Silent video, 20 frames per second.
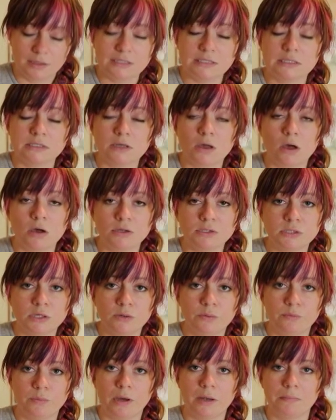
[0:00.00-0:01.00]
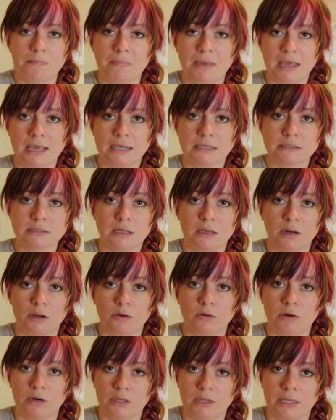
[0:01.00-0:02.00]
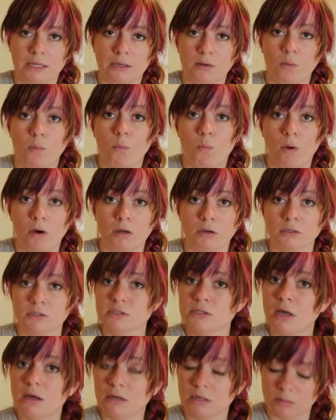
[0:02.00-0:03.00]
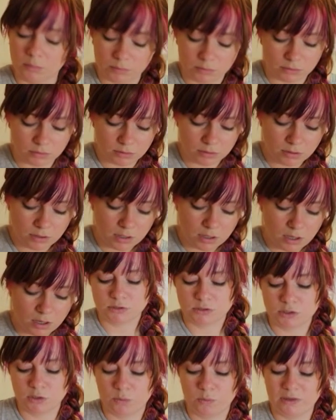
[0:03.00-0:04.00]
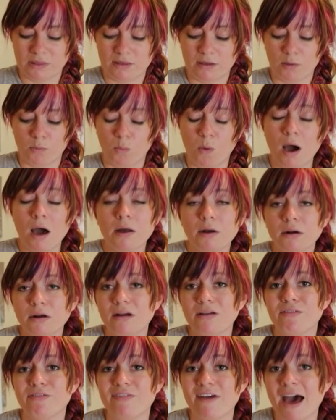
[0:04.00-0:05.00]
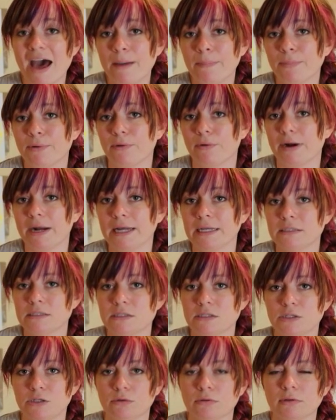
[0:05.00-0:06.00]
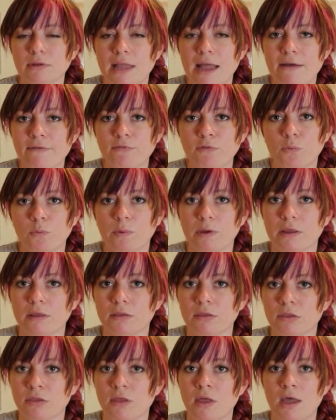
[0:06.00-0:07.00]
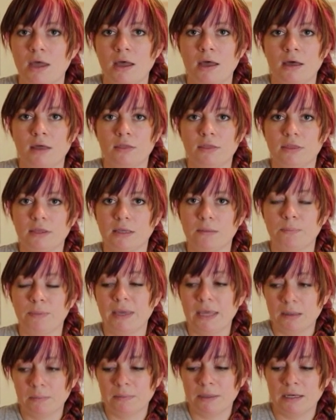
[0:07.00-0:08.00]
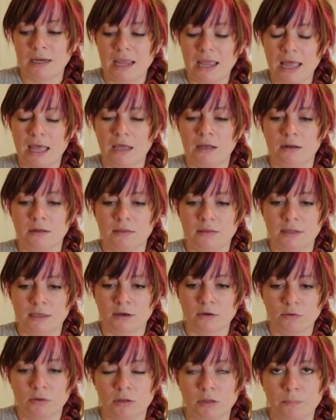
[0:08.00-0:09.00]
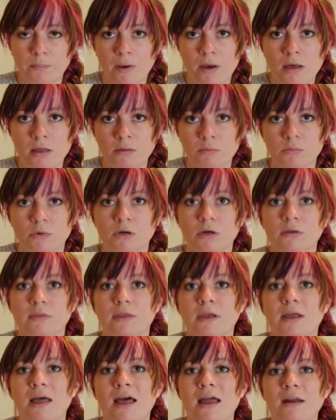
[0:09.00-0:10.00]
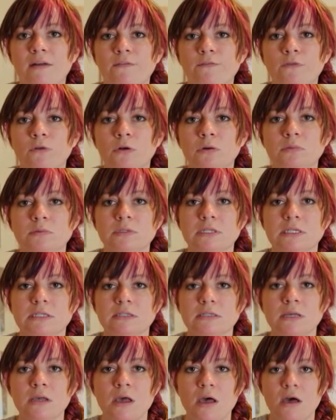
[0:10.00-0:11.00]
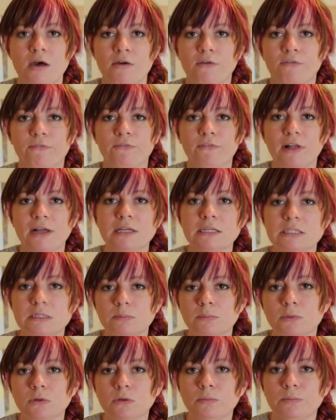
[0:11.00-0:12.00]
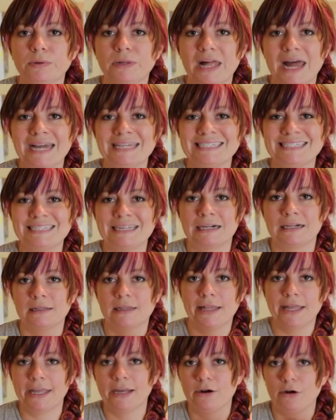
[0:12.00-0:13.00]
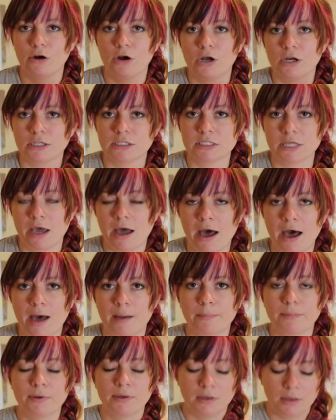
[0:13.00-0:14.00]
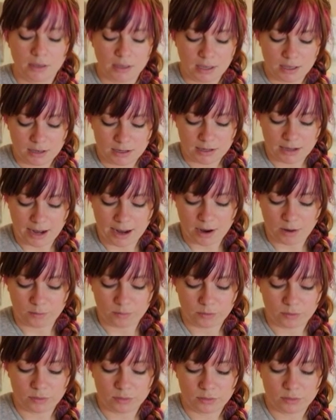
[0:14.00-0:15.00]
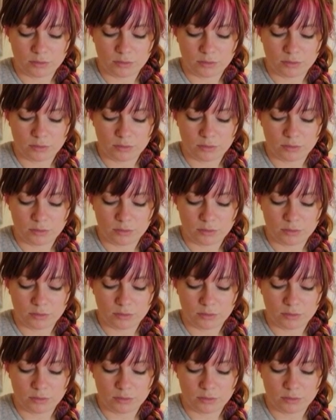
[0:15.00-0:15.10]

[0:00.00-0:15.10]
This is also what makes an acrylic water soluble. So when that water evaporates, you're left with the pigment and the acrylic polymer that kind of forms this flexible plastic layer on top. Now,